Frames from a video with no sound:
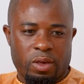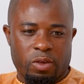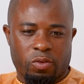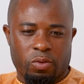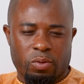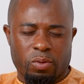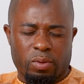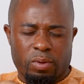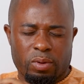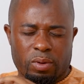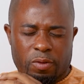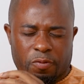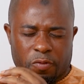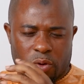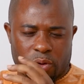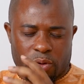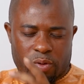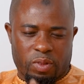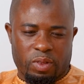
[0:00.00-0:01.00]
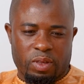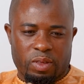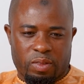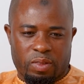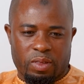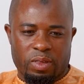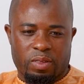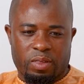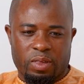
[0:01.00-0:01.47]
So, of course,
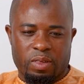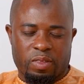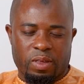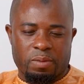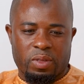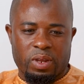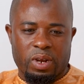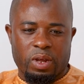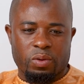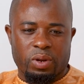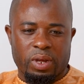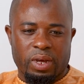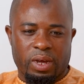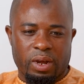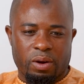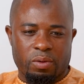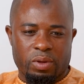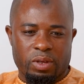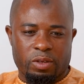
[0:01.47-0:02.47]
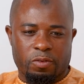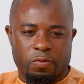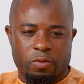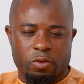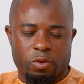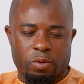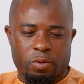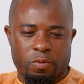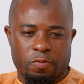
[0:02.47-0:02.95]
it's something I would encourage
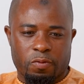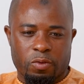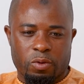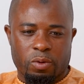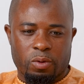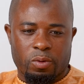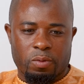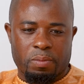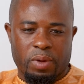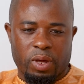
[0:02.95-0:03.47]
for